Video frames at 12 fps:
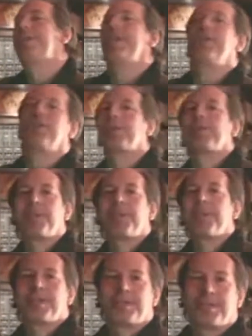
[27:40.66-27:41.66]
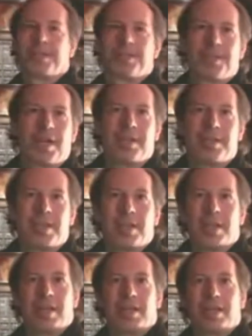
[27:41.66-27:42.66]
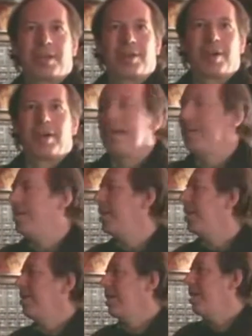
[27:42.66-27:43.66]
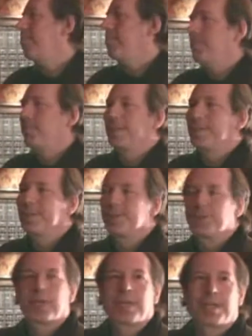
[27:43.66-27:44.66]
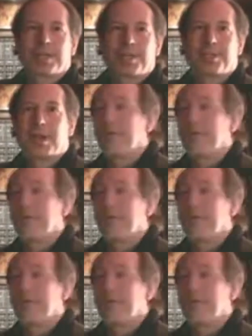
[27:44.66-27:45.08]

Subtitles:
digital synthesis and, and people were just chucking this stuff